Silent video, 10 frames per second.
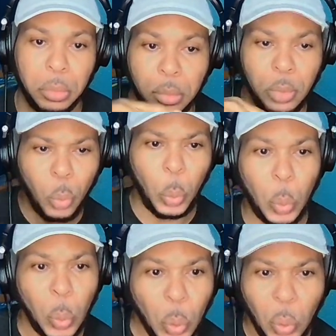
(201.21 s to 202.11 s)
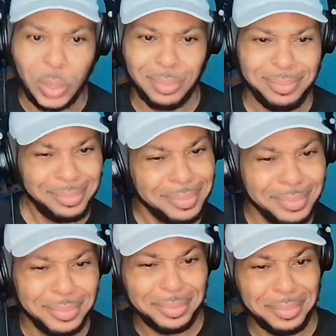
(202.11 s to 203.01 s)
But you know that there
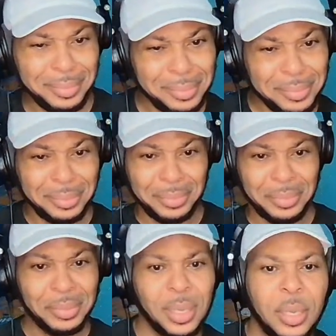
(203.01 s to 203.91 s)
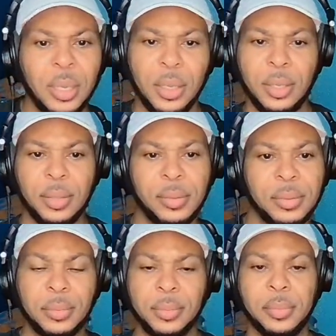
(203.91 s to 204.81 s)
is no innocent one in this
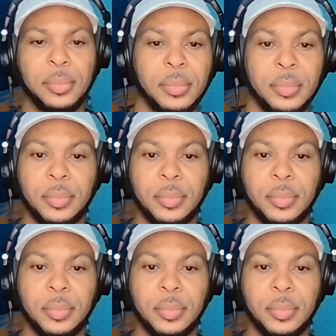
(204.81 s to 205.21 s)
game for two.